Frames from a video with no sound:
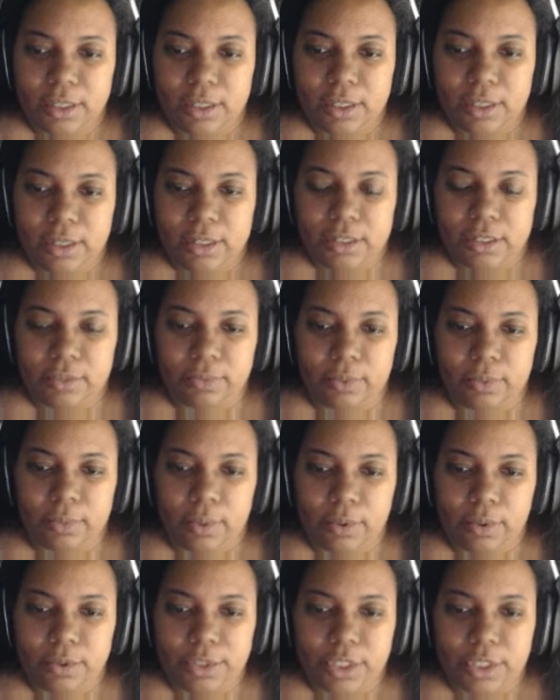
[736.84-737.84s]
His
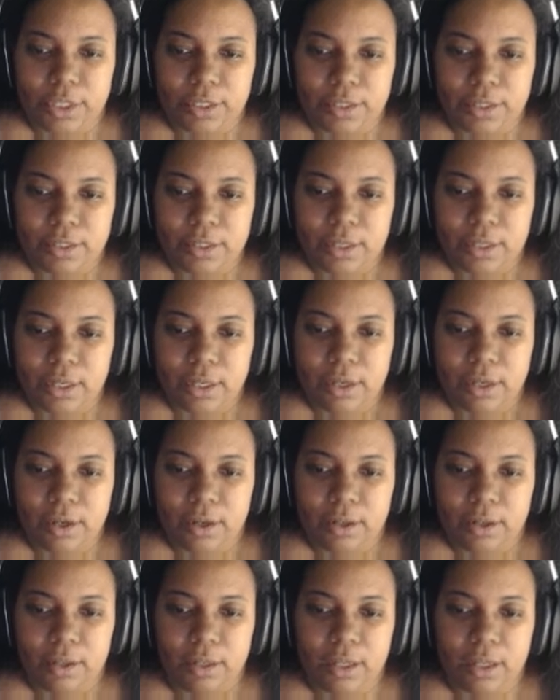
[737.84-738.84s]
ferocious,
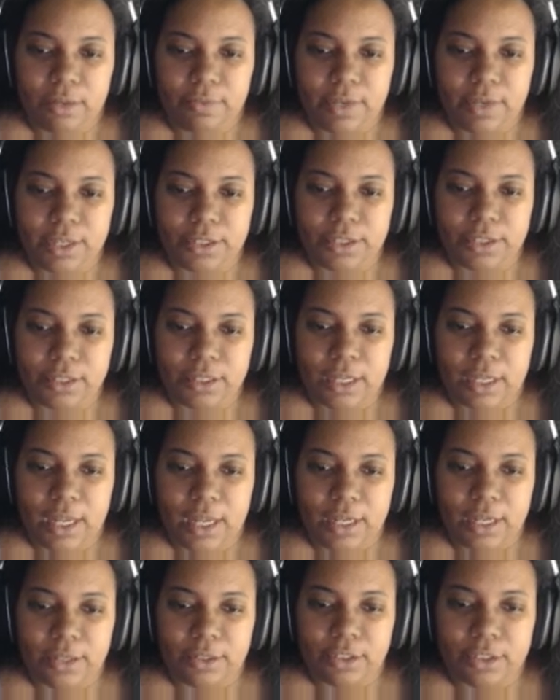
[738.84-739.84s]
lascivious
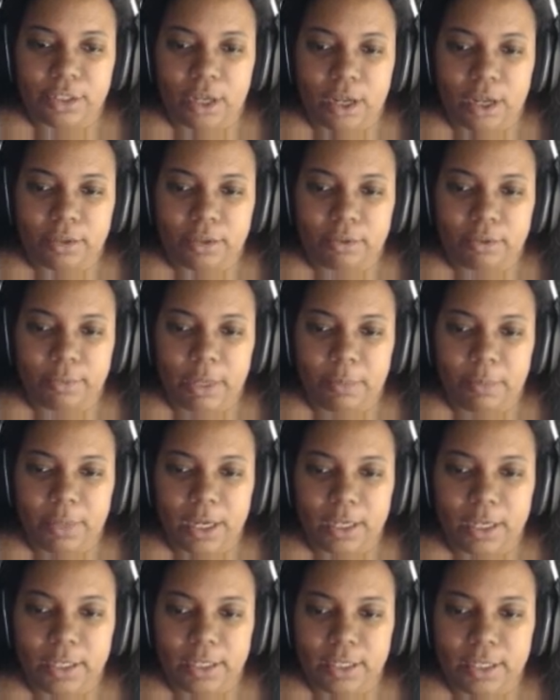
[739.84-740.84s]
gaze shot through my
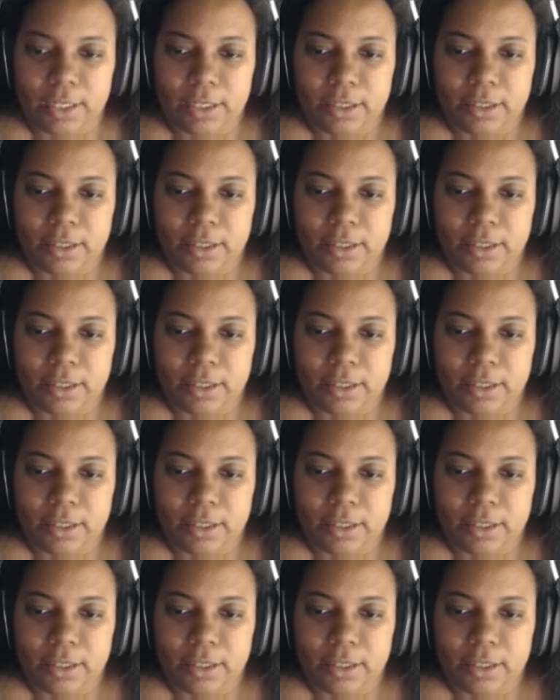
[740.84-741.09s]
body.